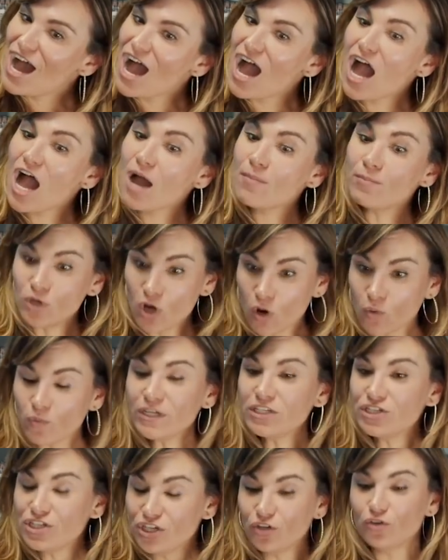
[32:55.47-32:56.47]
No,
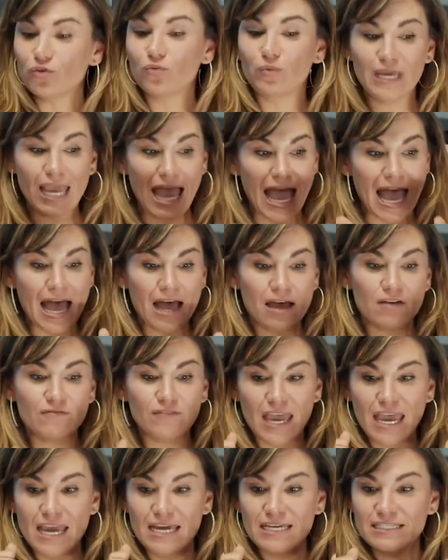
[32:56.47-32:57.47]
we do. We have
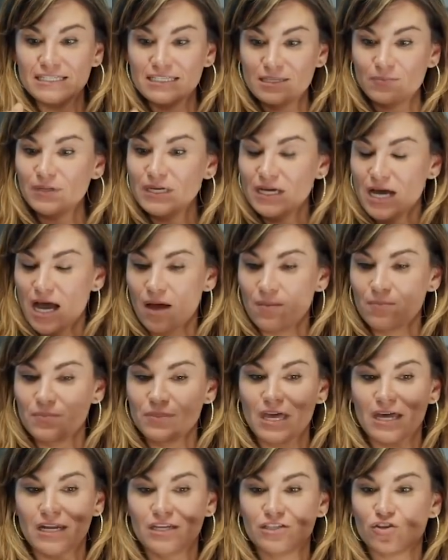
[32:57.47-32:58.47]
a sippy cup
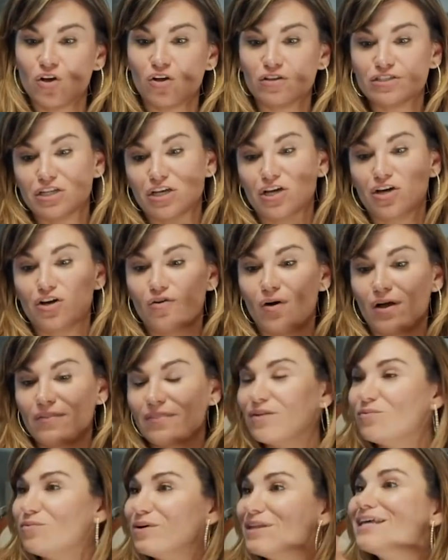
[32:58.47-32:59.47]
that is also
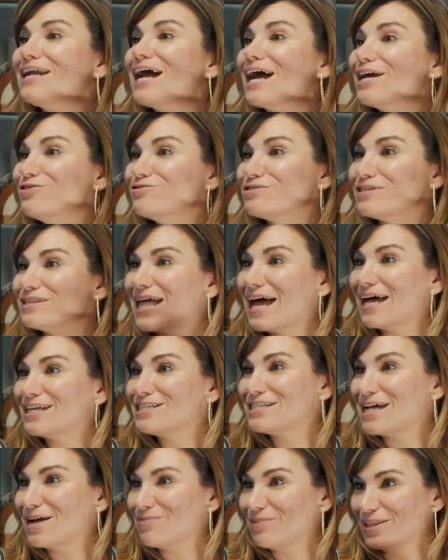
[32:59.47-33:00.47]
the one that I used
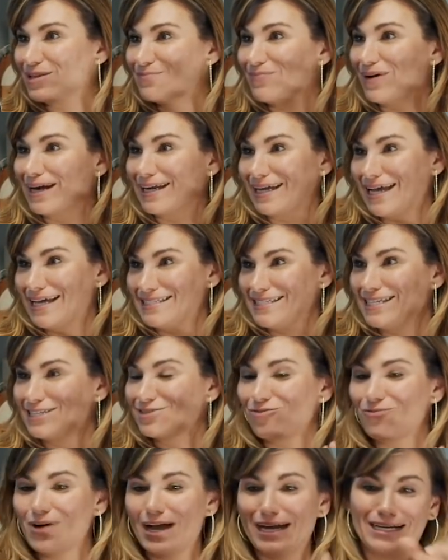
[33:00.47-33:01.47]
last time on the podcast as
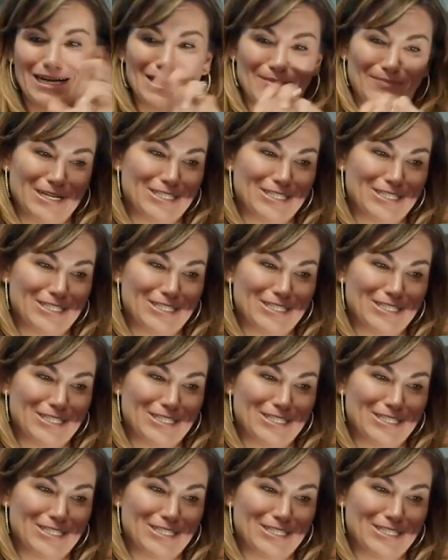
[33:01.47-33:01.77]
a wine cup.